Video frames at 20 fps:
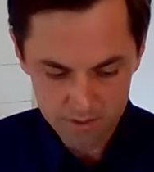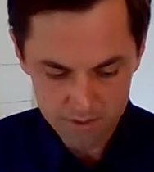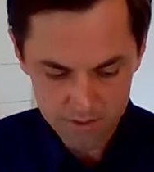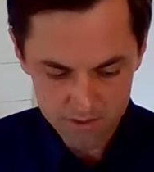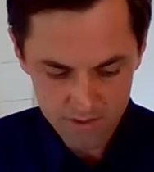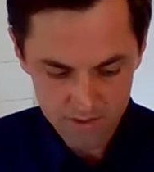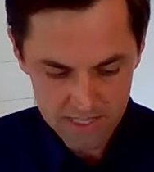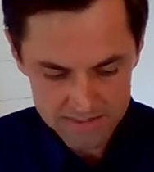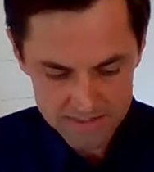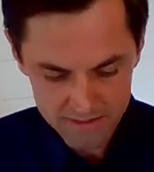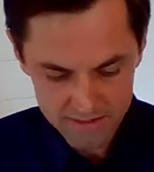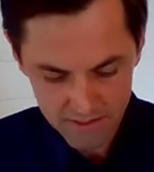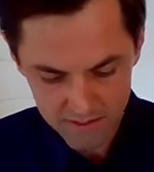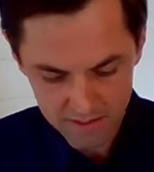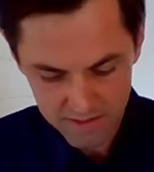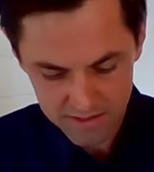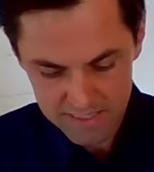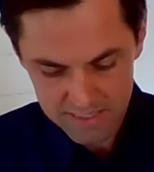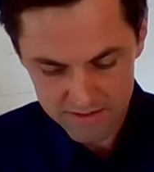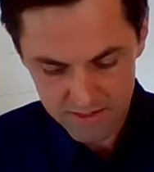So that's
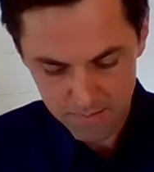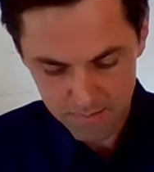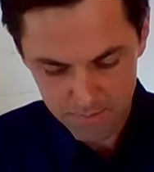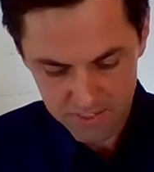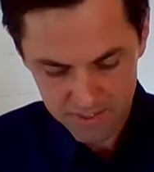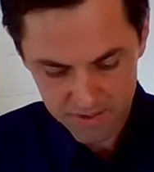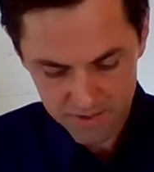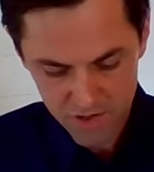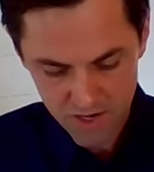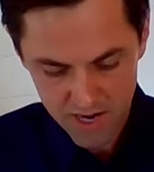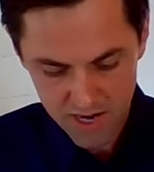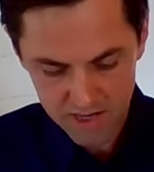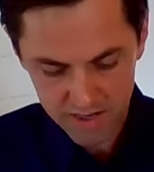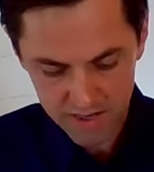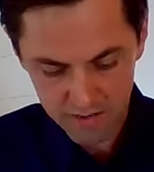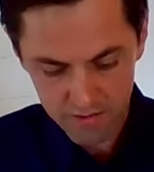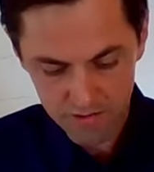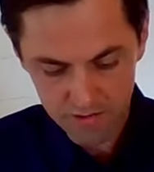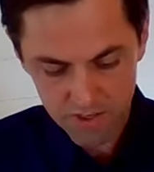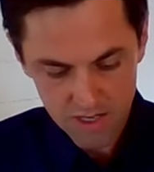a big
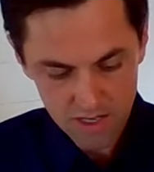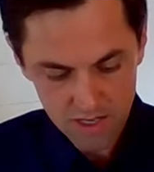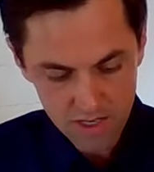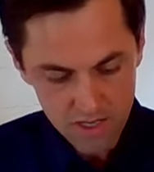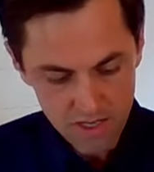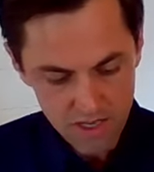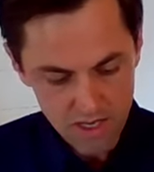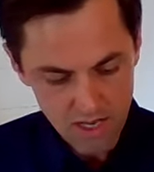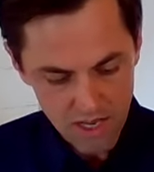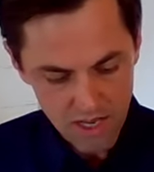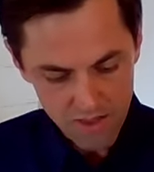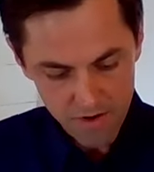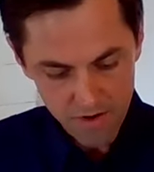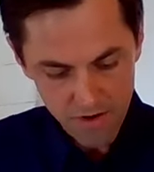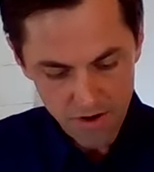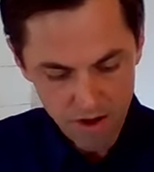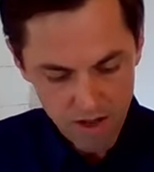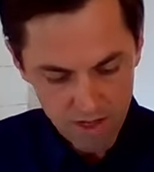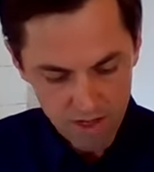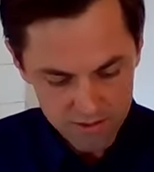change. There
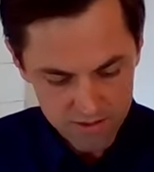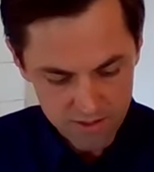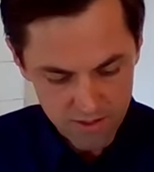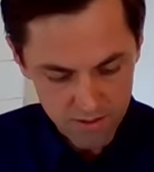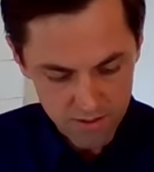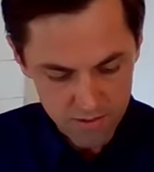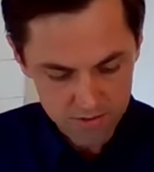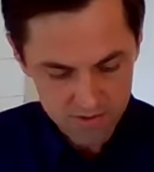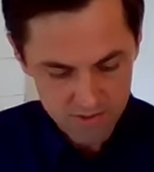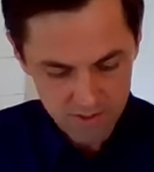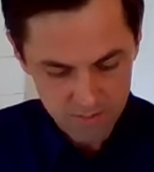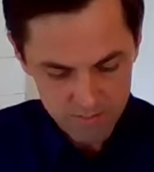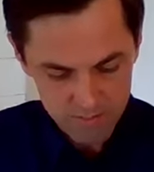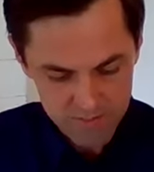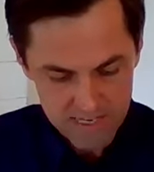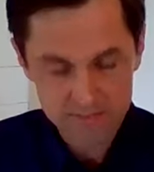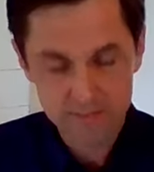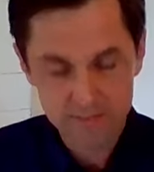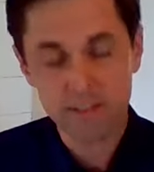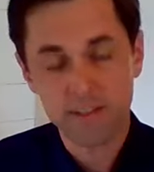are also some
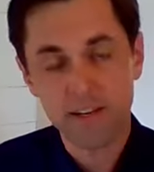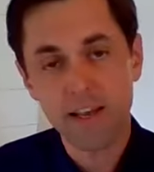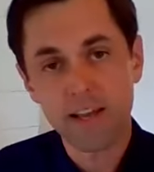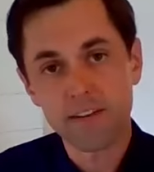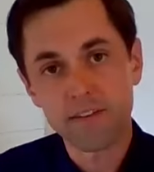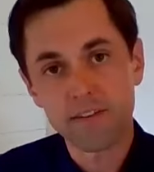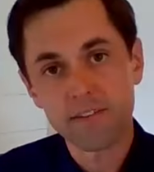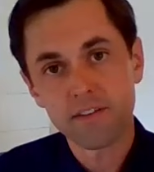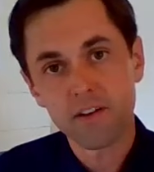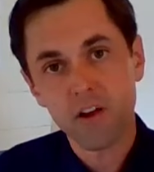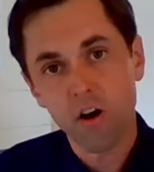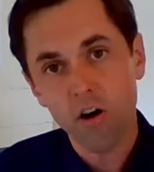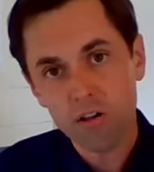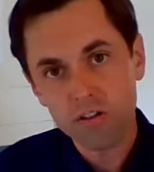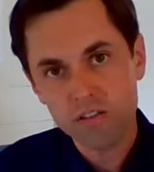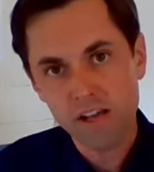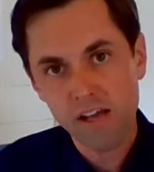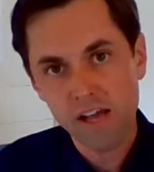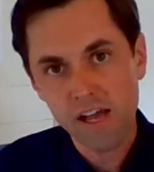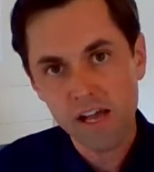designated call
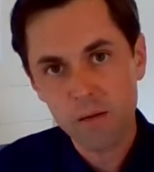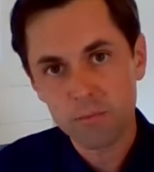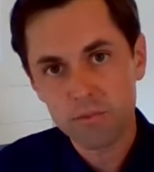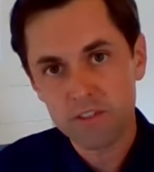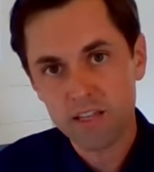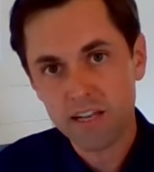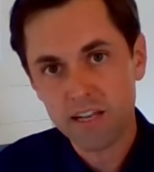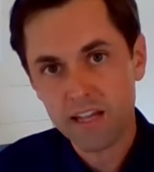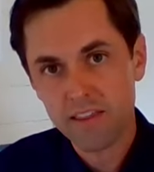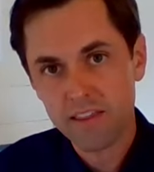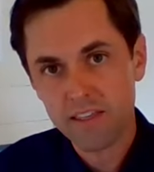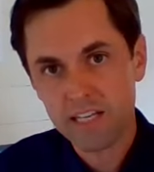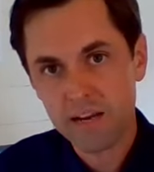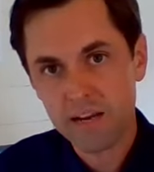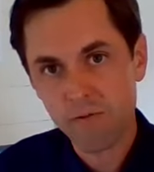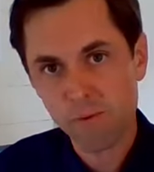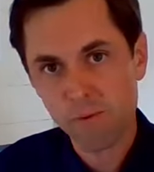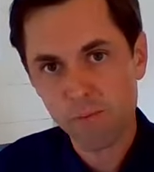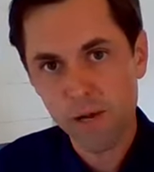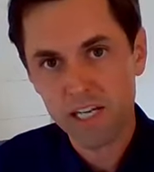times that I think
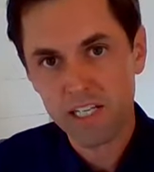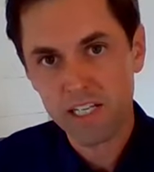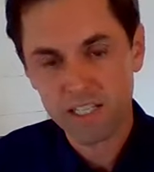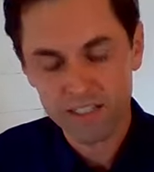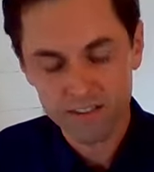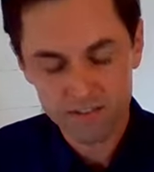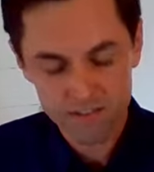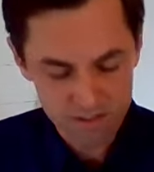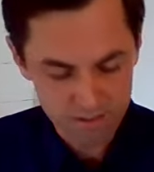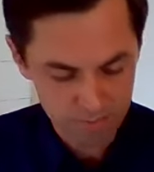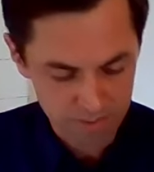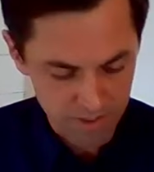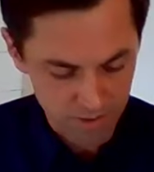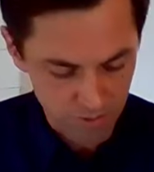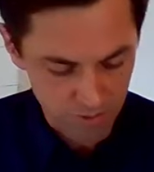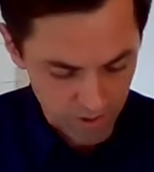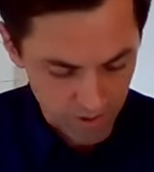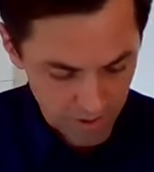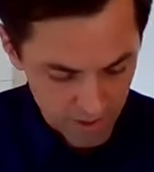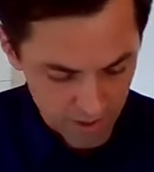everybody needs to be
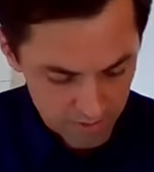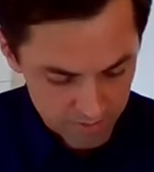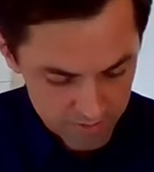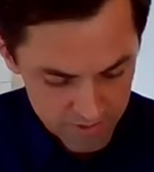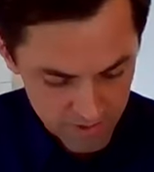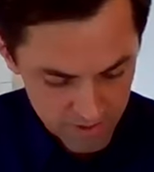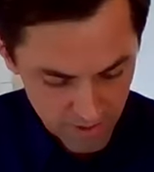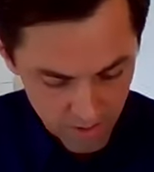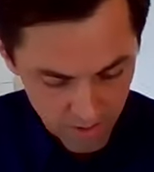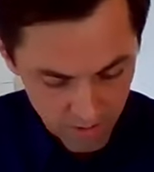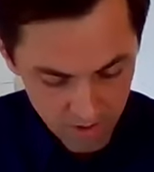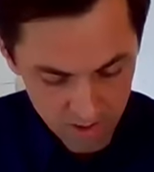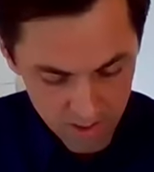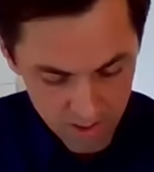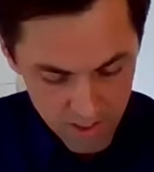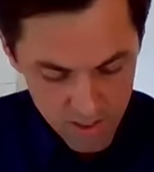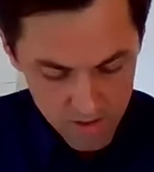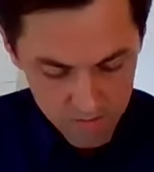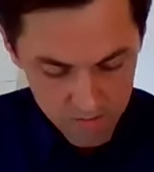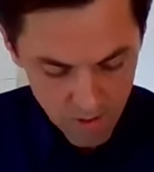aware of. So
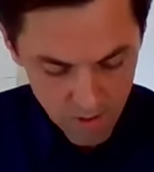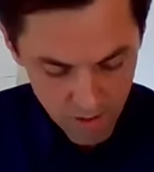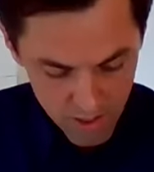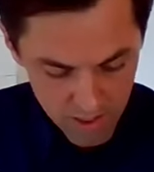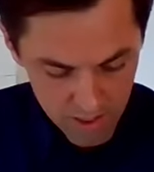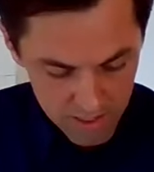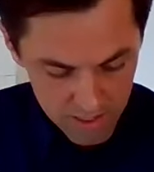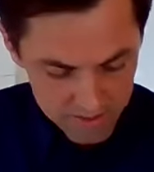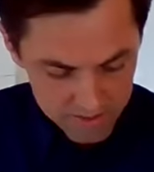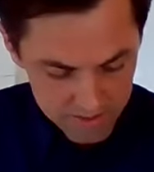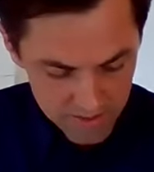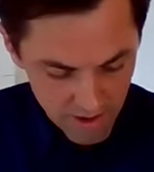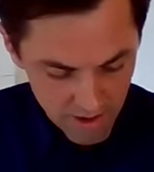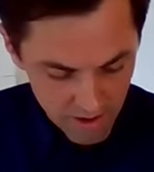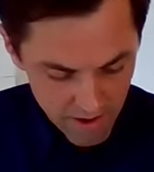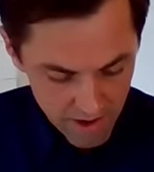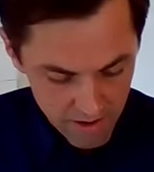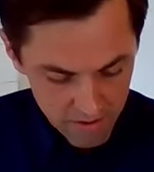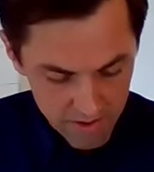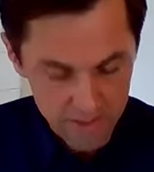for us, our
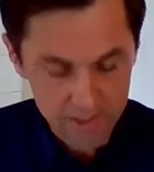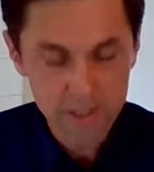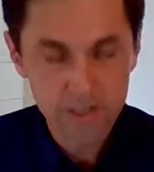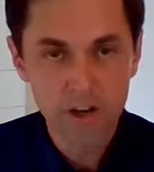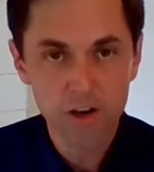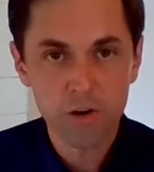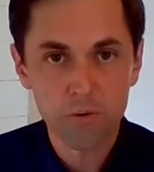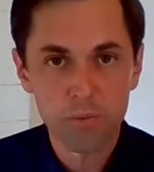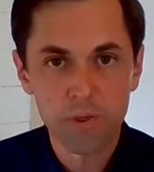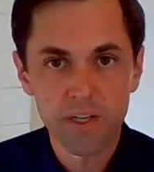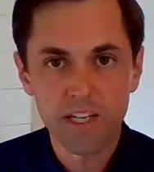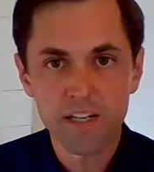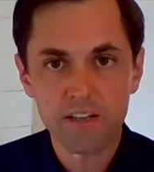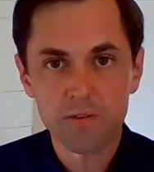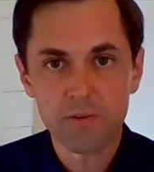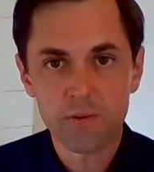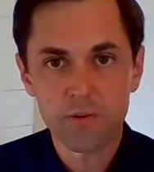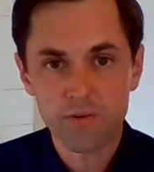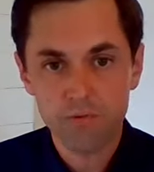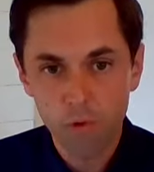area code
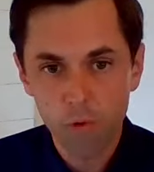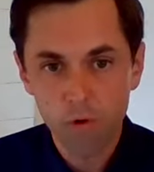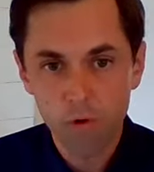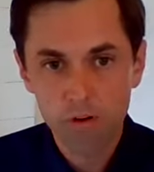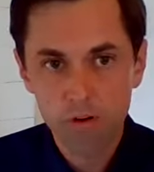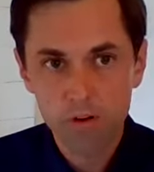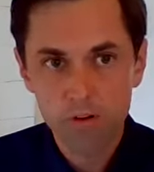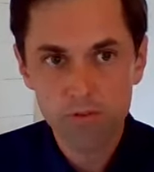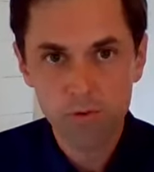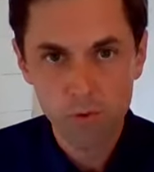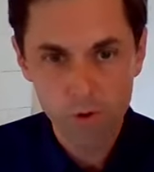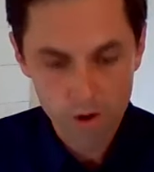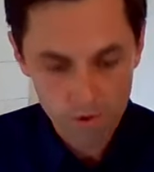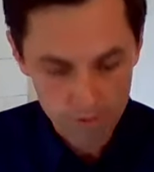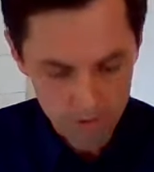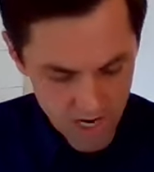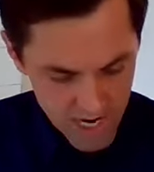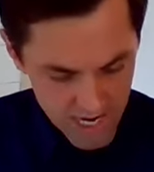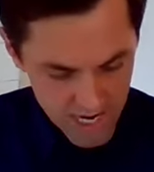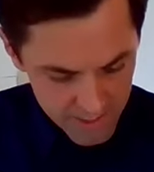begins with
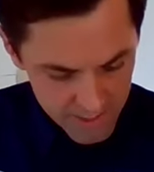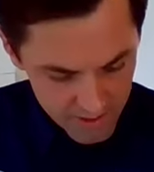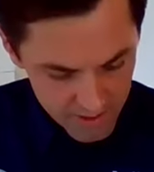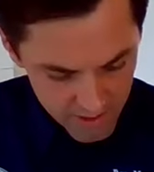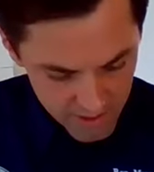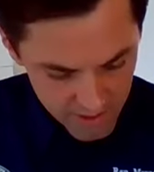409.